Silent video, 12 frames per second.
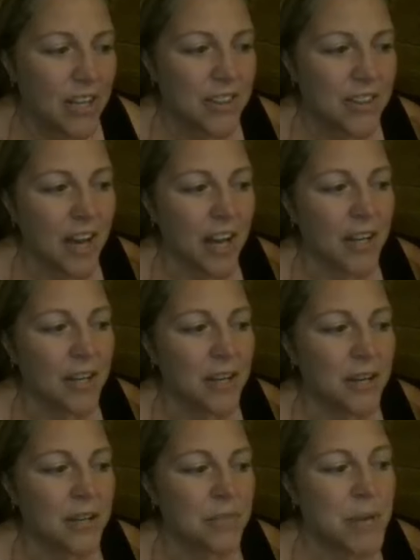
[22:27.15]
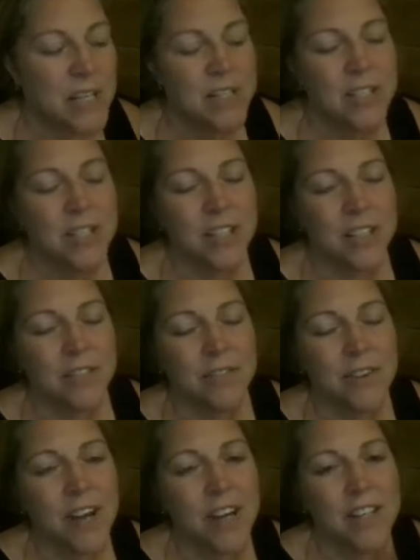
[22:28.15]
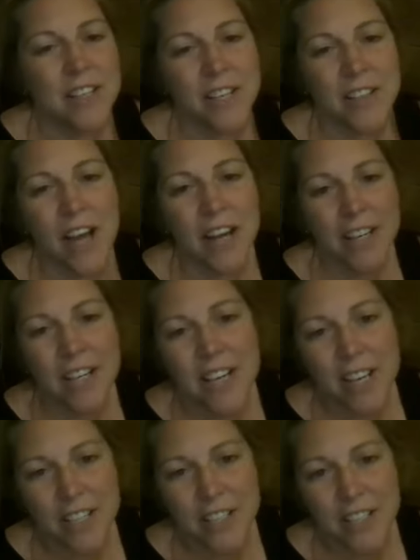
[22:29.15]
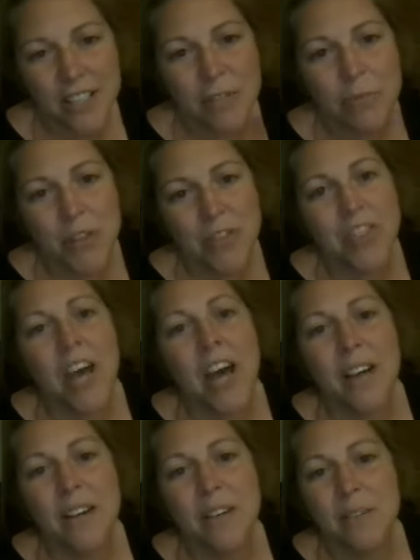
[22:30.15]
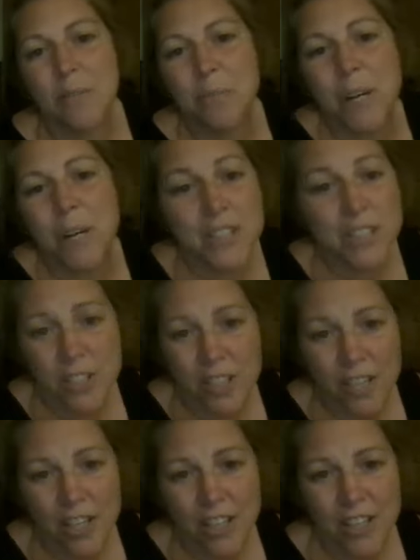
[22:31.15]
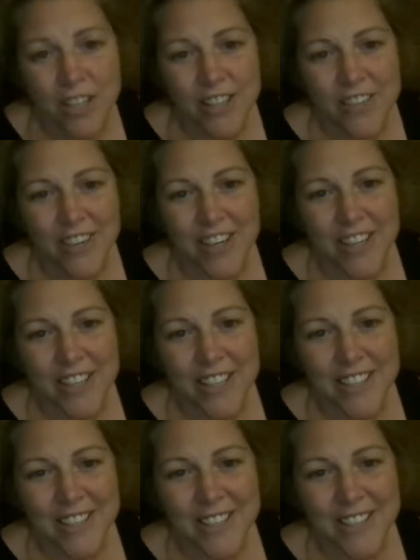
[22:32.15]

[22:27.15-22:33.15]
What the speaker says: That patient finding that connection with that practitioner, right? Yeah.